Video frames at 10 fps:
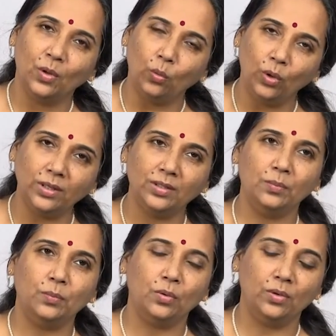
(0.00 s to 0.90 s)
worked
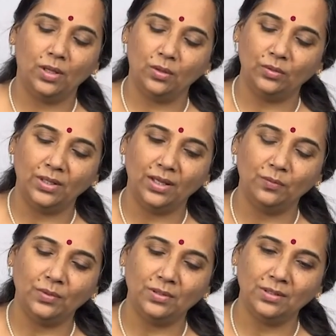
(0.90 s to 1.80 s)
upon, how they
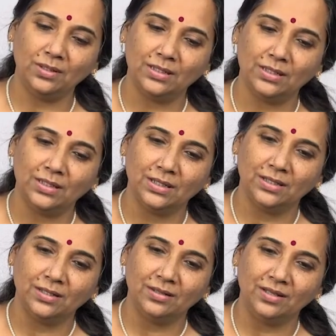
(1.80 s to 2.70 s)
have been
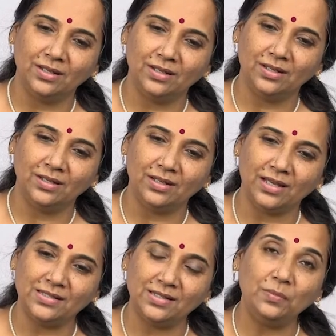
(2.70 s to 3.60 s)

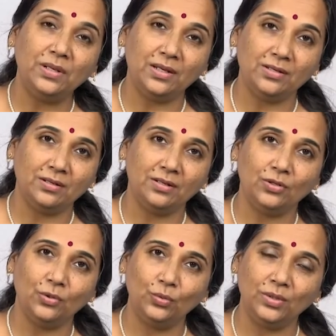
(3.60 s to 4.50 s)
assimilated
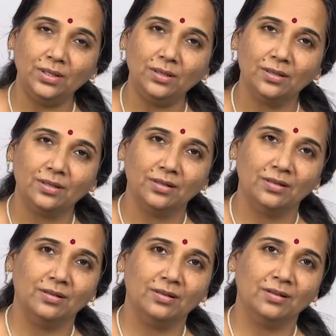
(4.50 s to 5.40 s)
into the
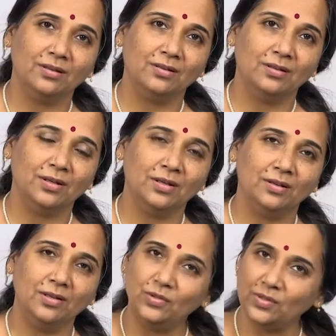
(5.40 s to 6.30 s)

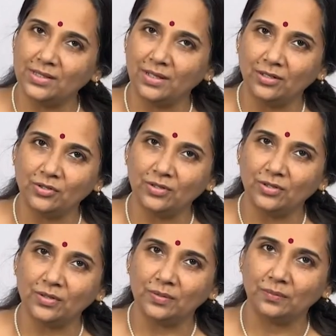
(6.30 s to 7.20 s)
Hindustani
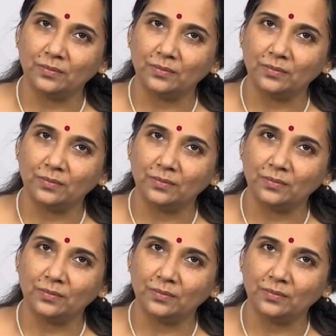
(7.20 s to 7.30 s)
tradition.